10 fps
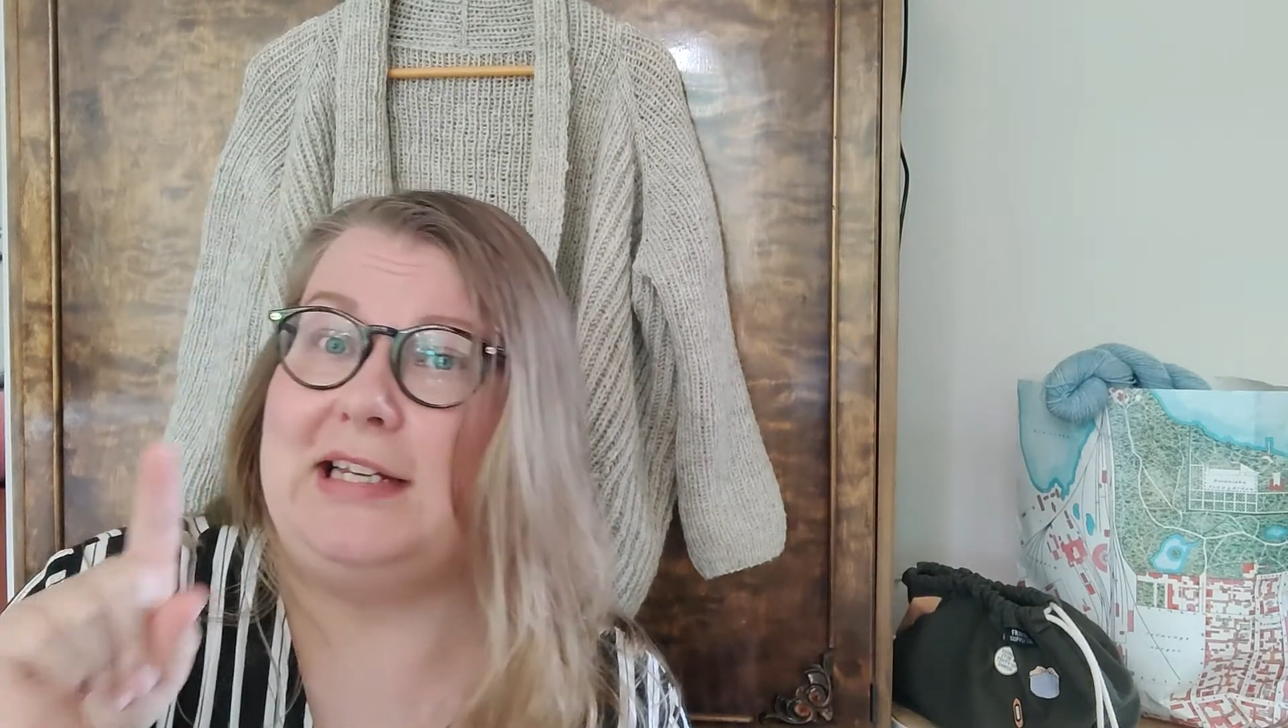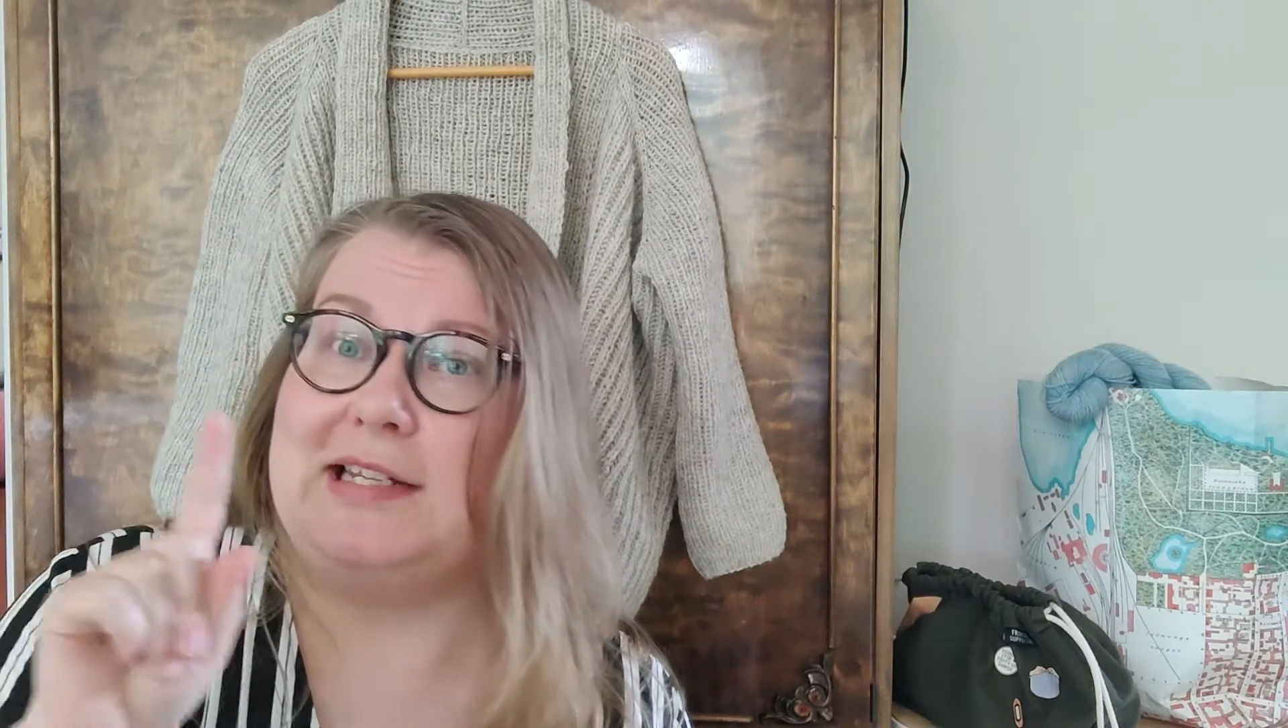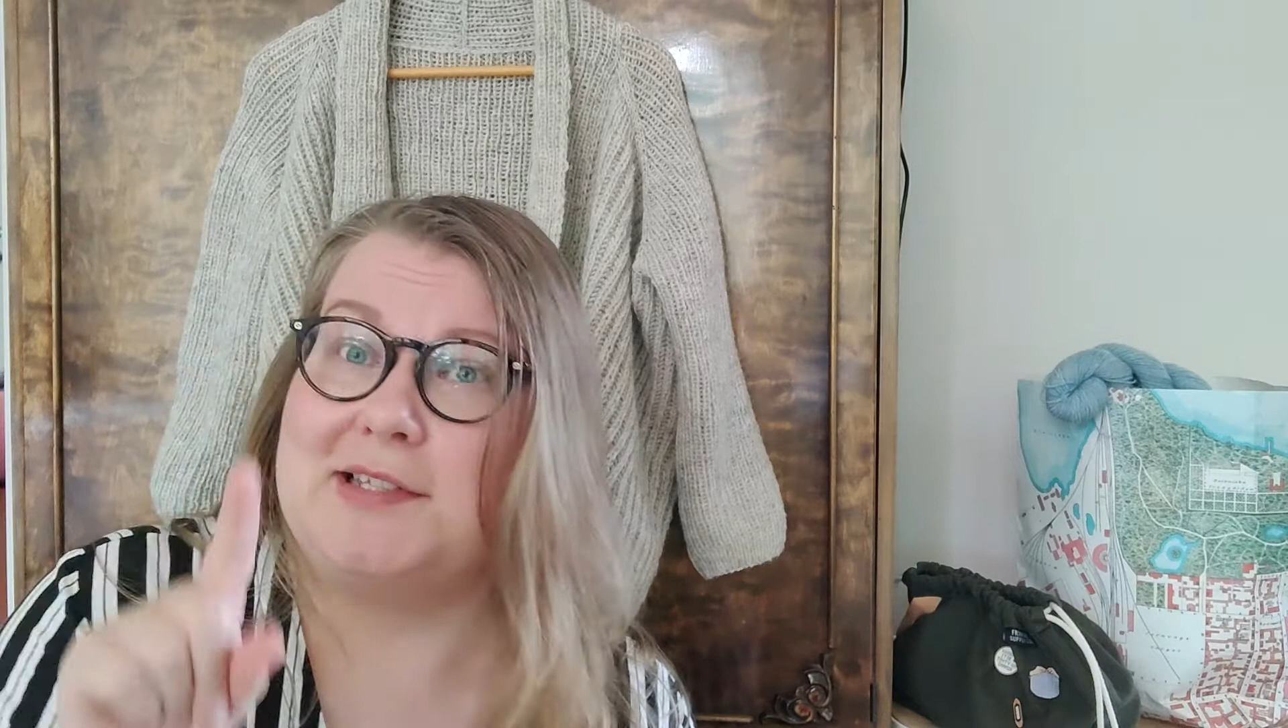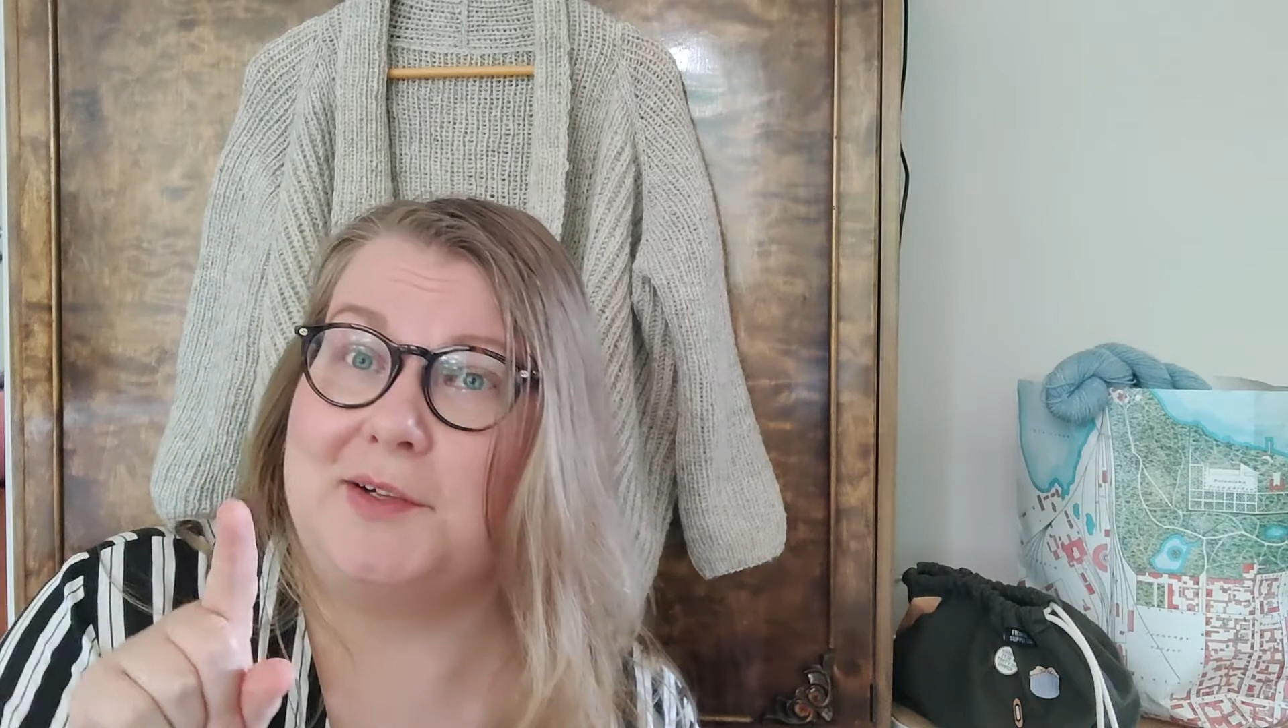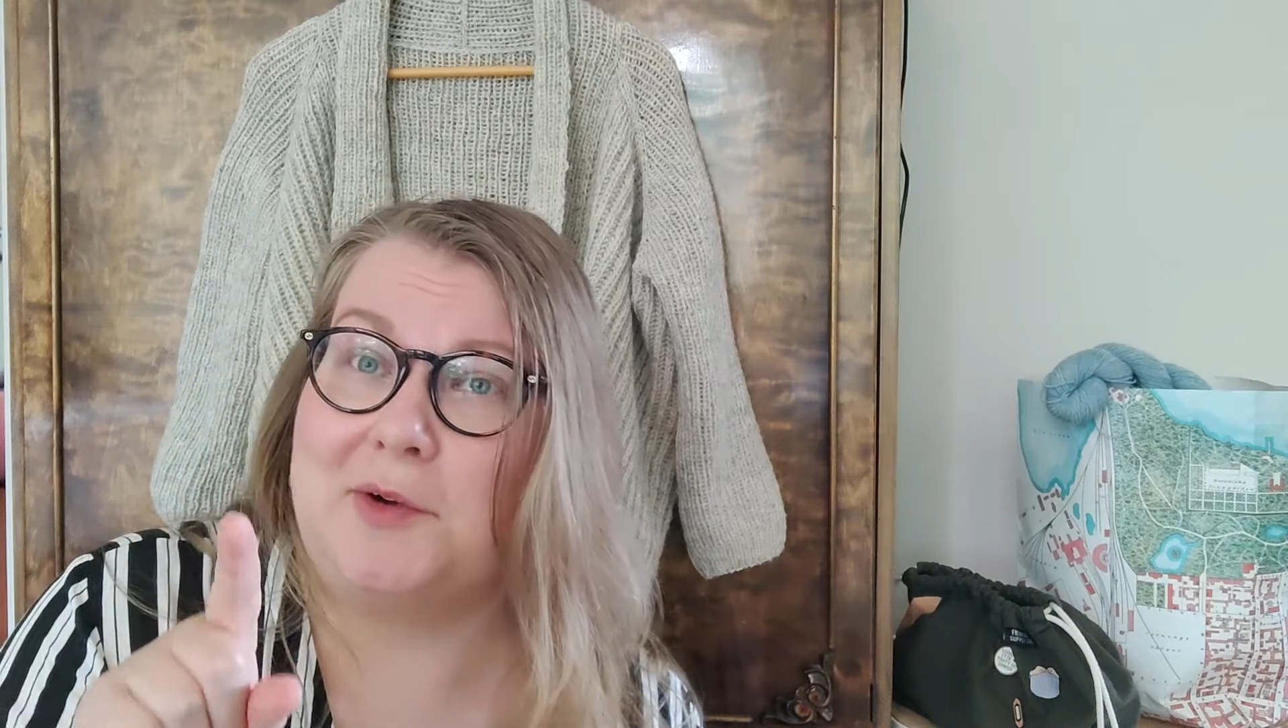
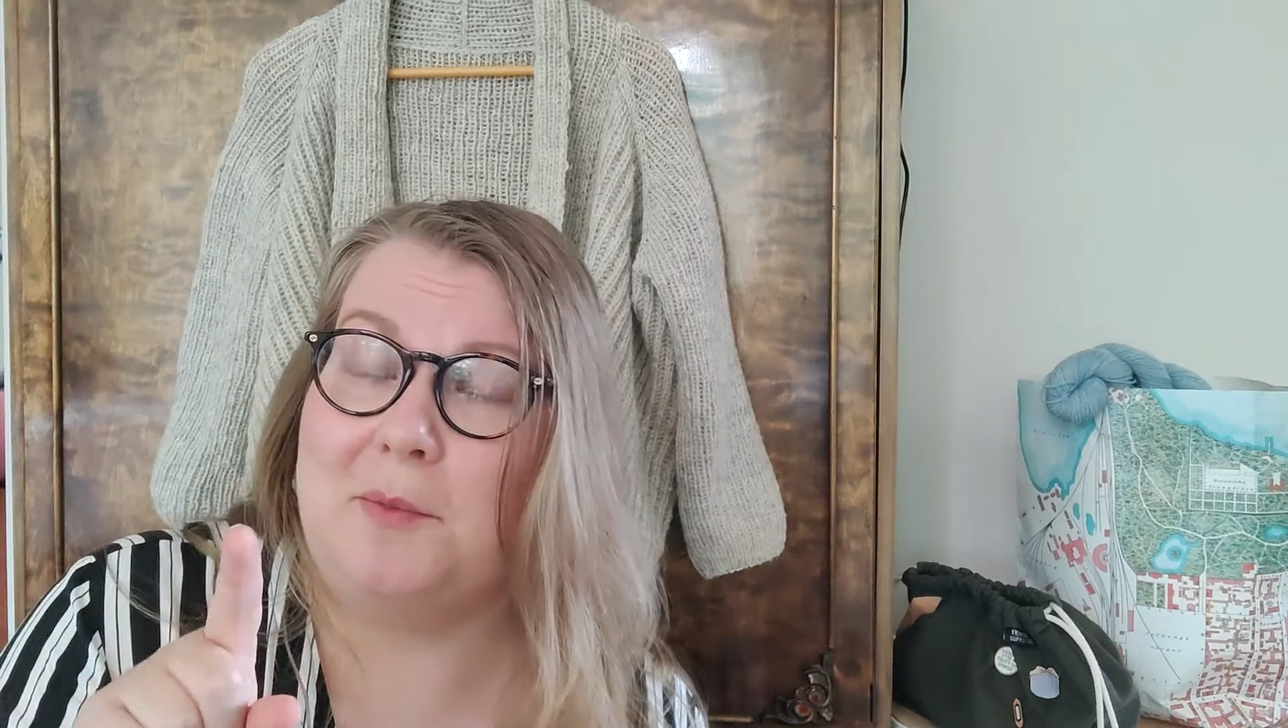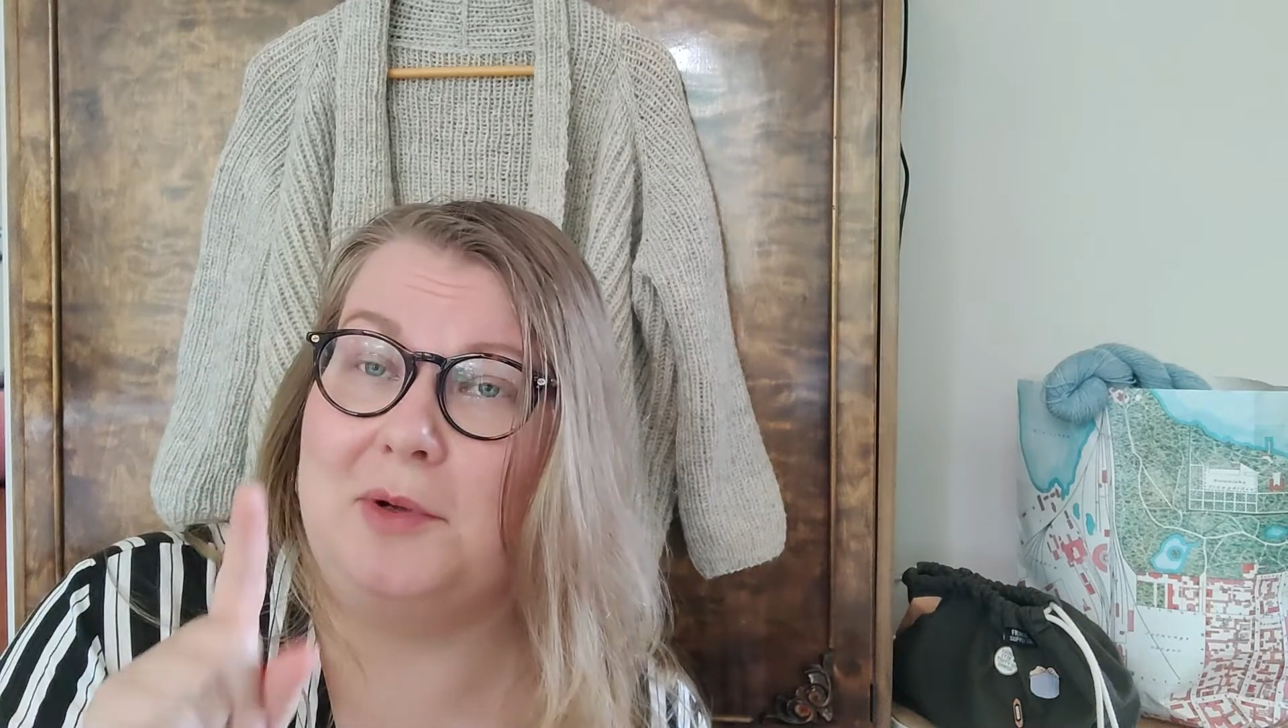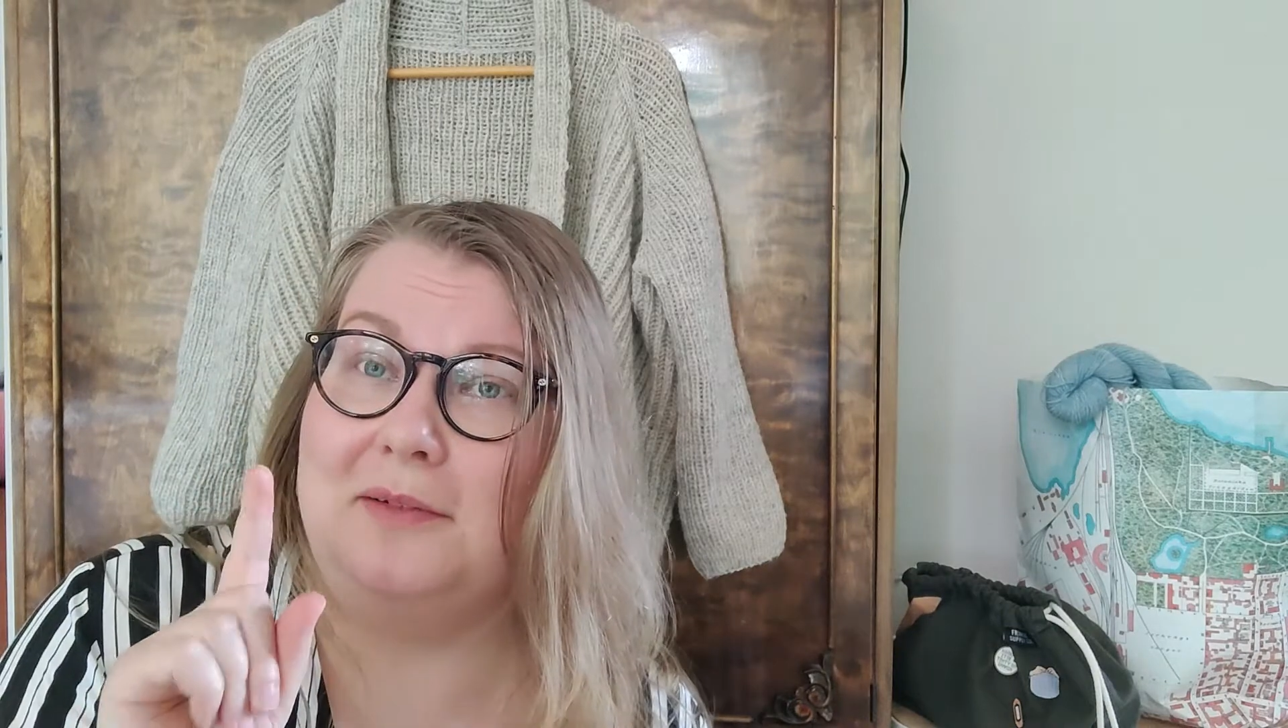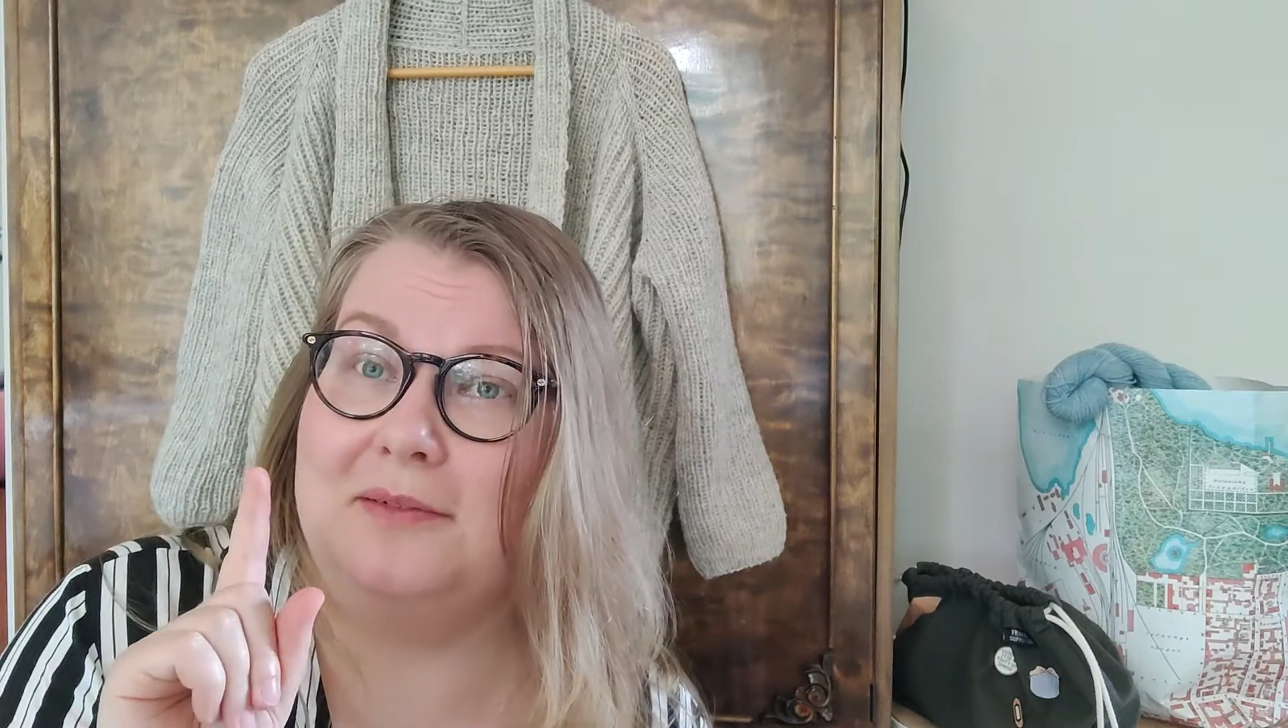Instagram